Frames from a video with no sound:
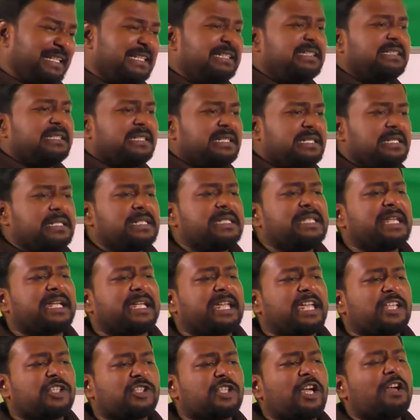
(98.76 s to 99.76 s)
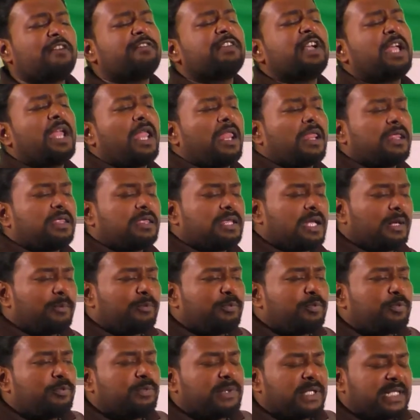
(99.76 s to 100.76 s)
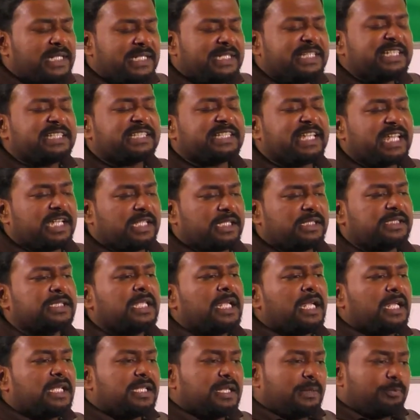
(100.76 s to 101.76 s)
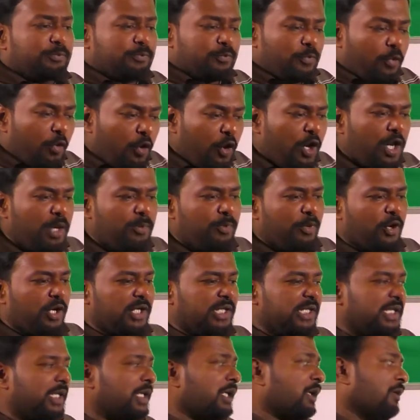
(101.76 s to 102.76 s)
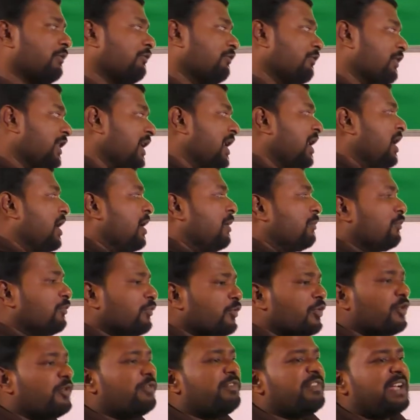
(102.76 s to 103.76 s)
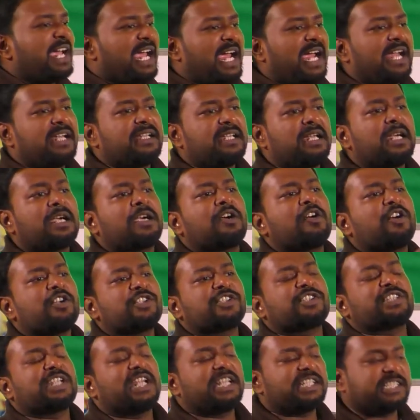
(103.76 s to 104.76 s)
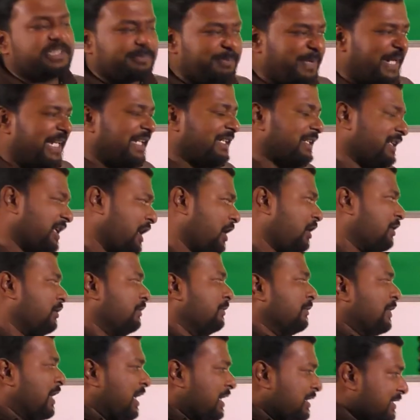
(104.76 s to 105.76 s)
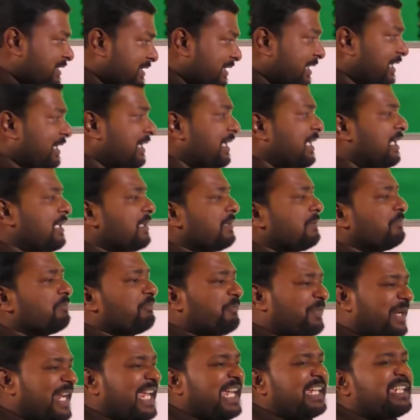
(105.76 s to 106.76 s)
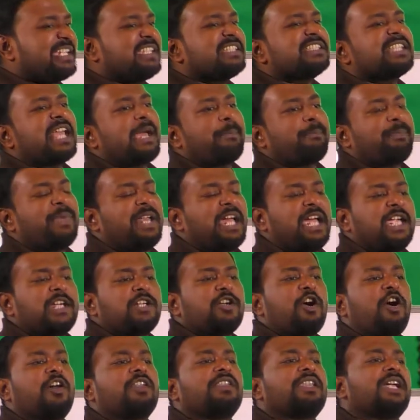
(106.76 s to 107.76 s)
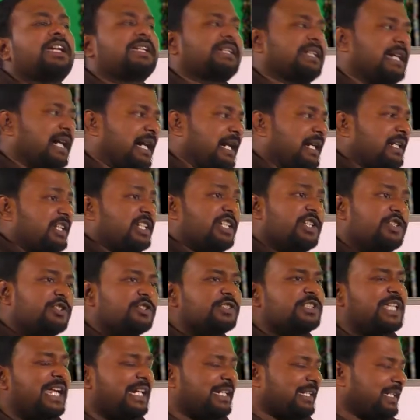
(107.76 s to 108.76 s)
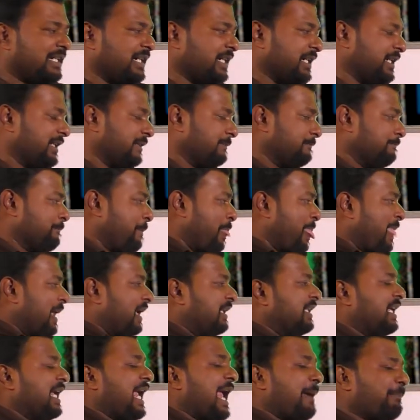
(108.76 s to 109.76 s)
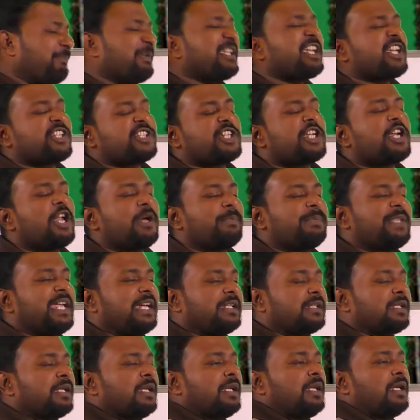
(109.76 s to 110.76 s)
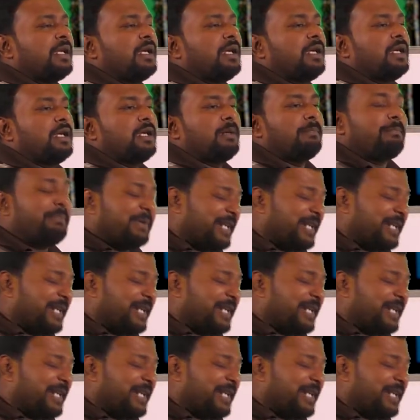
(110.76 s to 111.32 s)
is, in the case of in this case the whole body will move at a constant speed. Now certain brake is applied on that car. Due to that car, the application of that